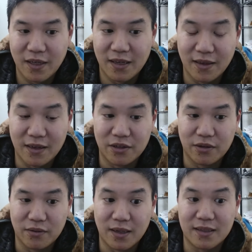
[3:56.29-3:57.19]
And then,
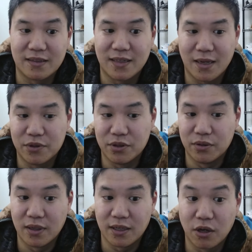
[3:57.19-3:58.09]
at the time too,
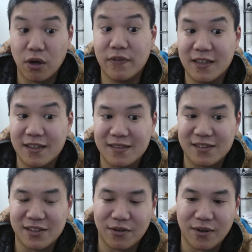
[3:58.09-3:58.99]
COVID hit.
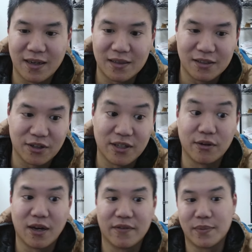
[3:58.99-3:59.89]
So I took a year off to